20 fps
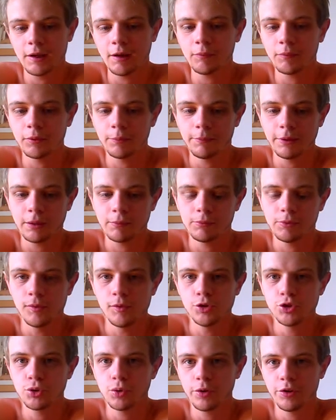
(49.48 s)
I want to be able to
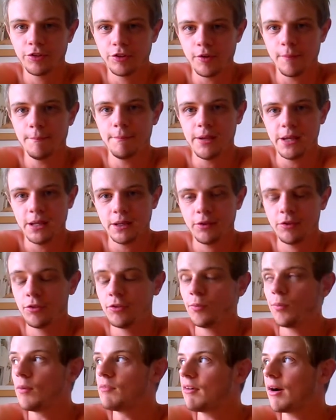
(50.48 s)
enjoy some
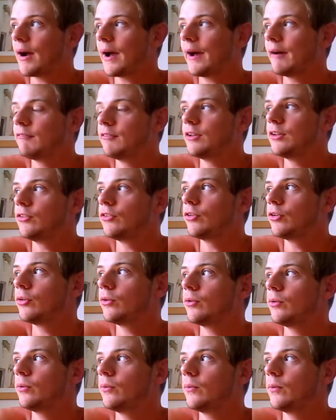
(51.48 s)
bits without having
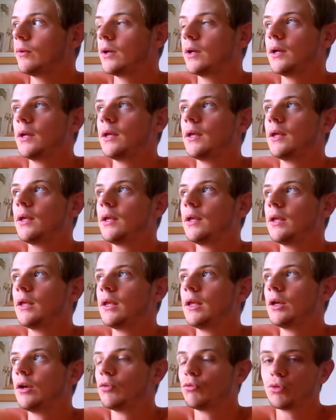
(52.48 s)
to
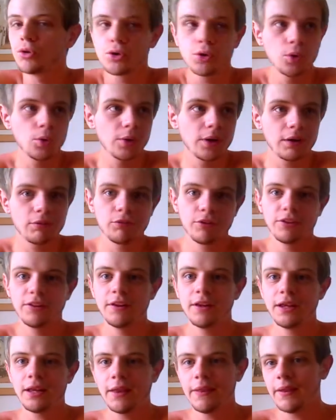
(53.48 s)
record
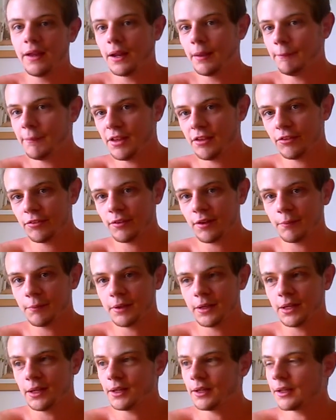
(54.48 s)
everything and then I miss
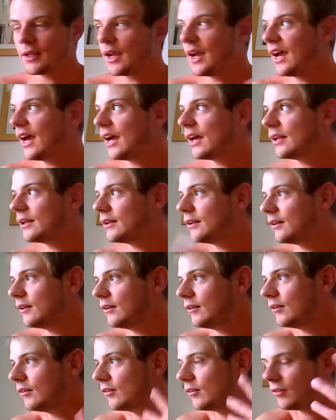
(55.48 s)
something
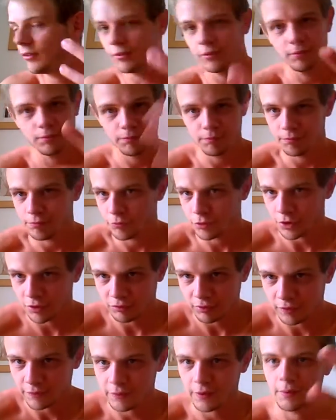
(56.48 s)
and
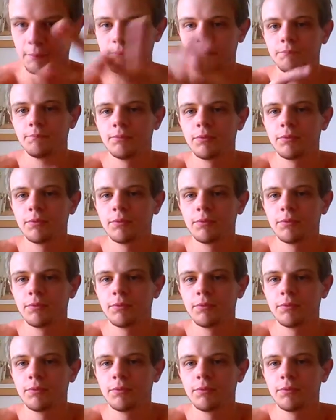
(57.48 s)
stuff like that.